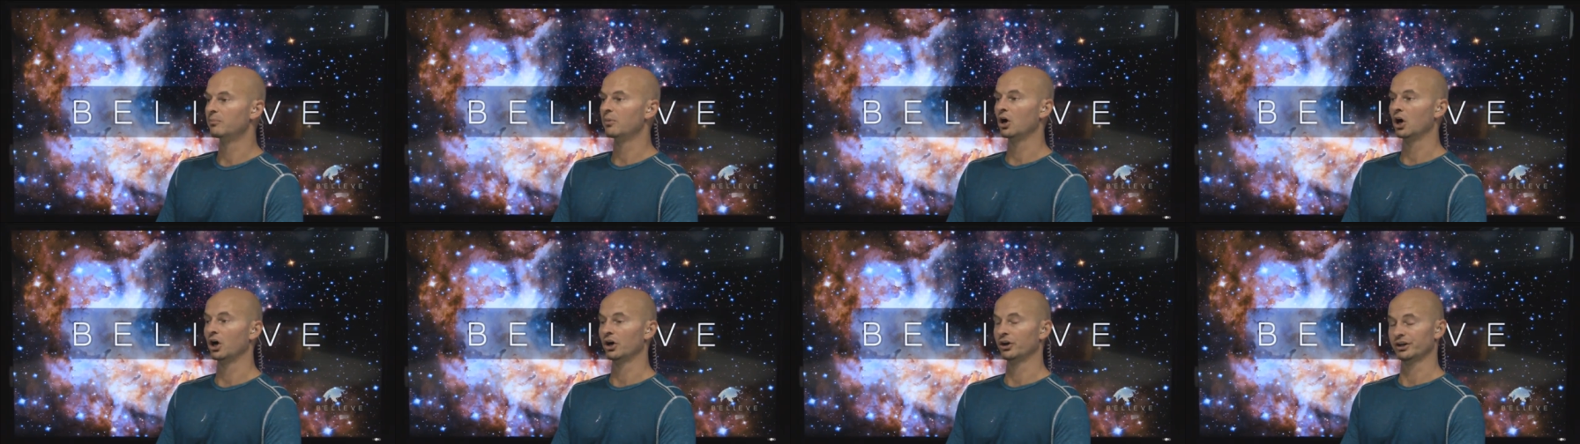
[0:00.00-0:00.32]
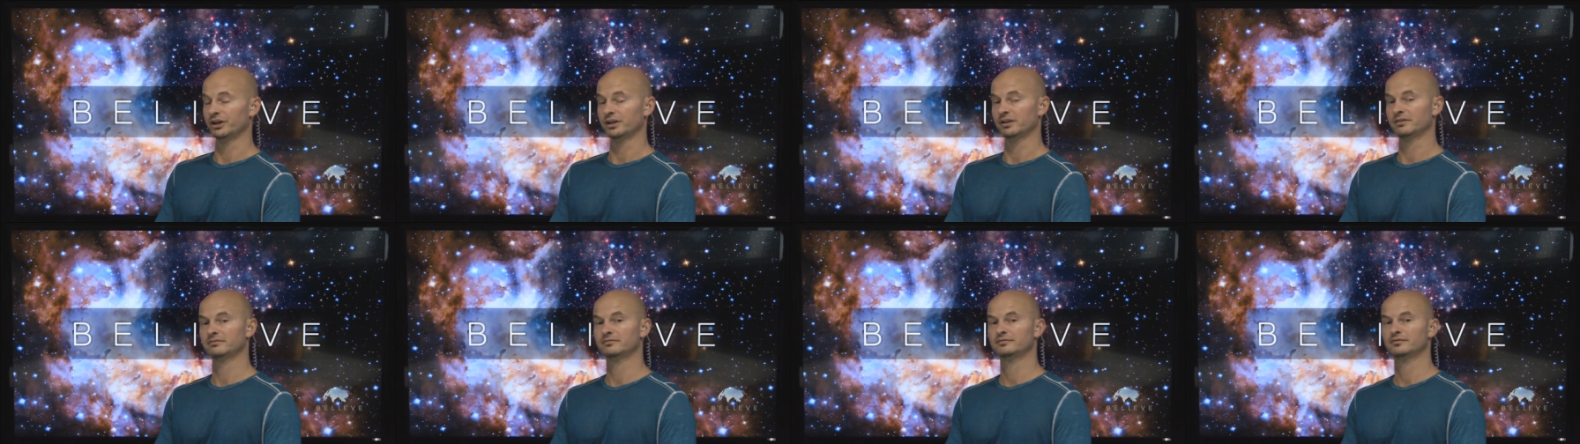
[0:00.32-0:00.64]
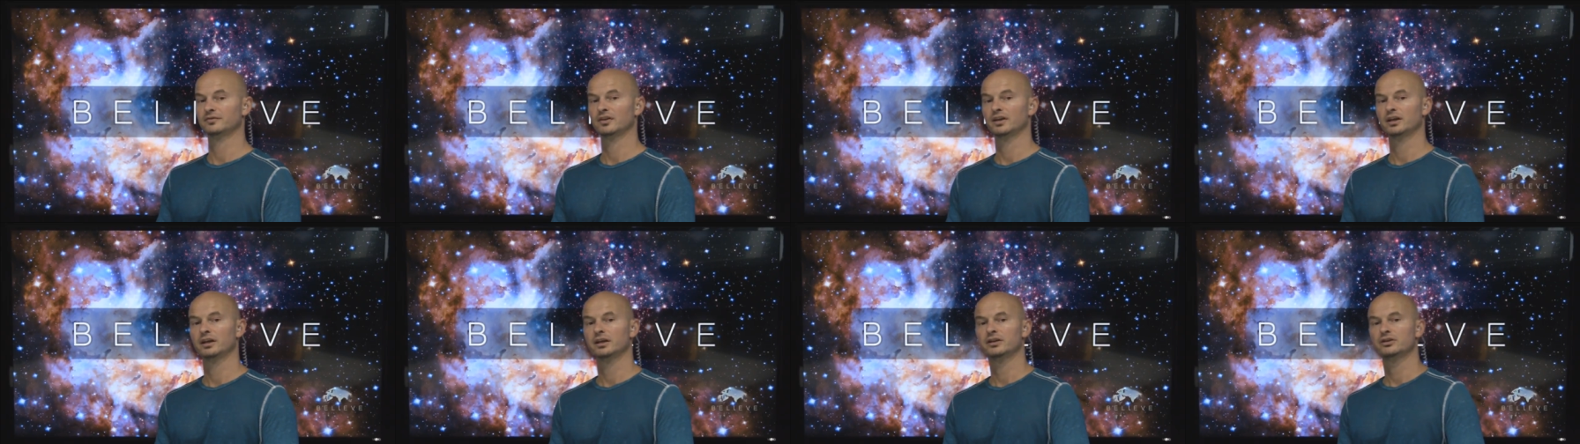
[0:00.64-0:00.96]
party
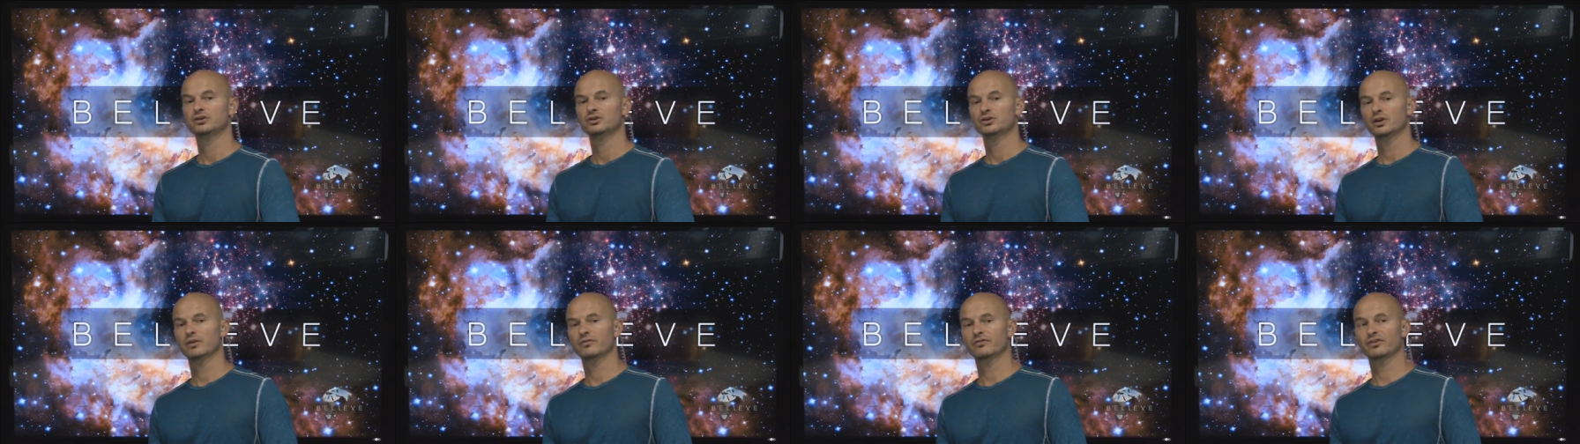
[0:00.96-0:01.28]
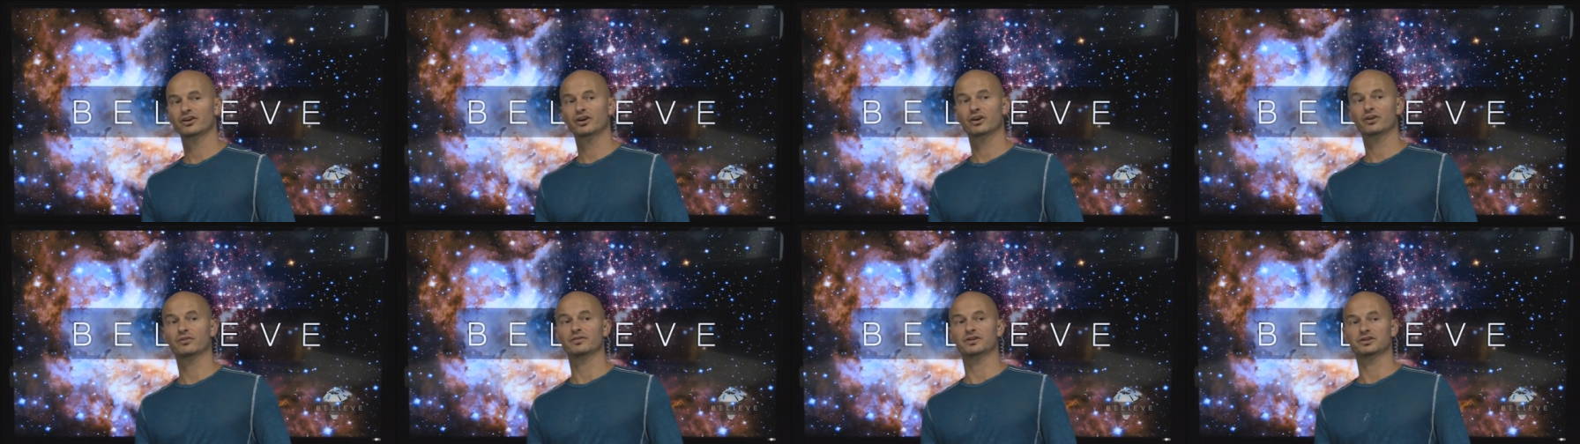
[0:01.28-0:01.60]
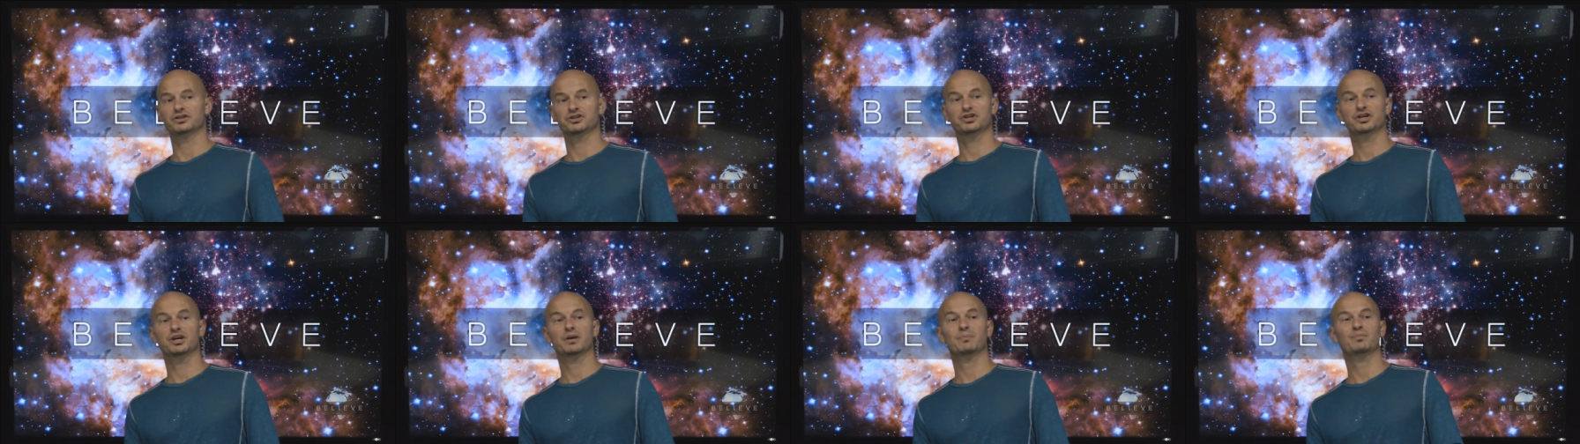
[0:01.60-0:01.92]
you ever hear of a
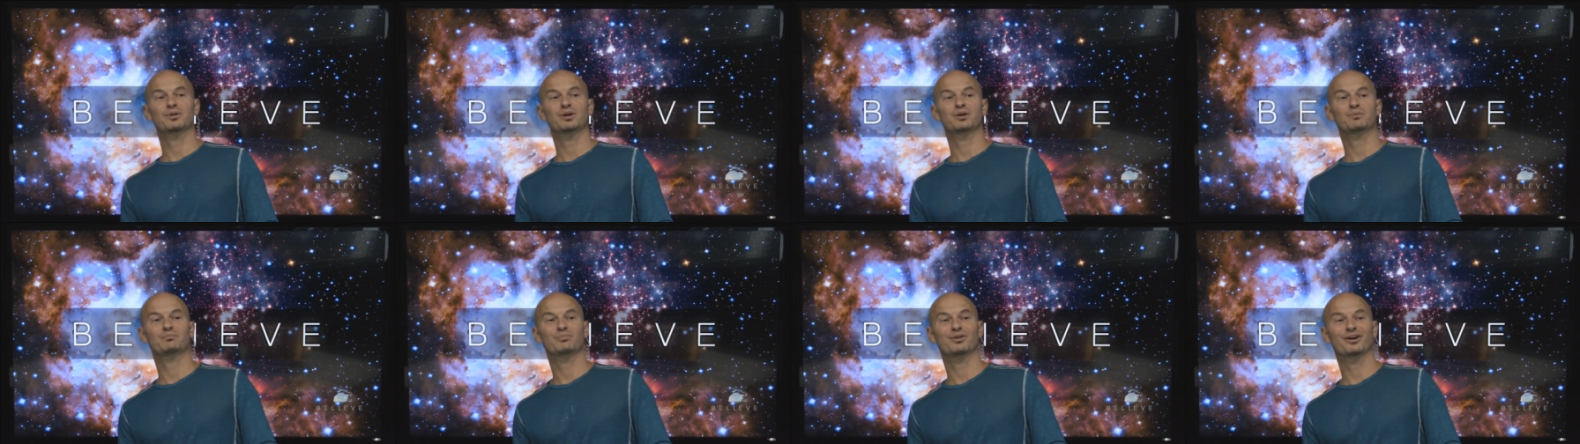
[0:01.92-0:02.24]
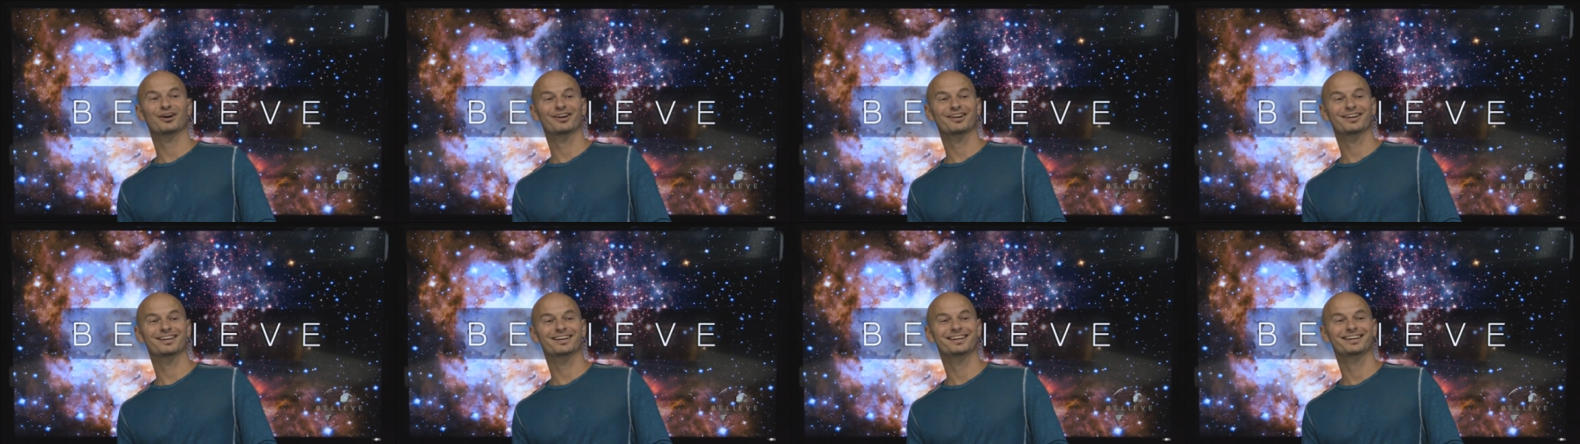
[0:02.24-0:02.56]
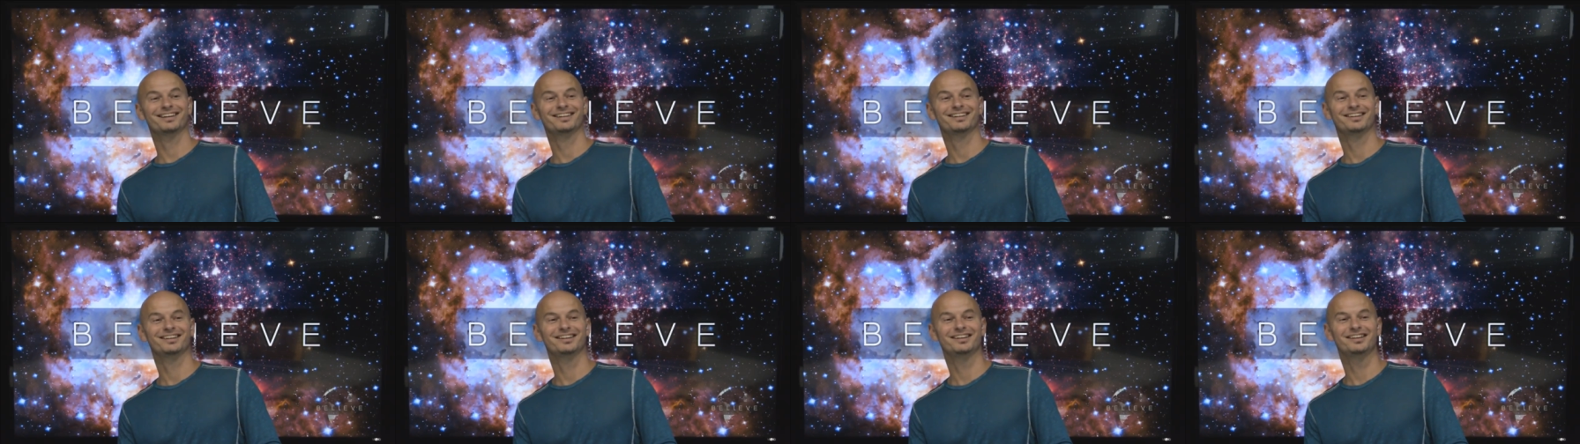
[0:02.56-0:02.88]
chipping party?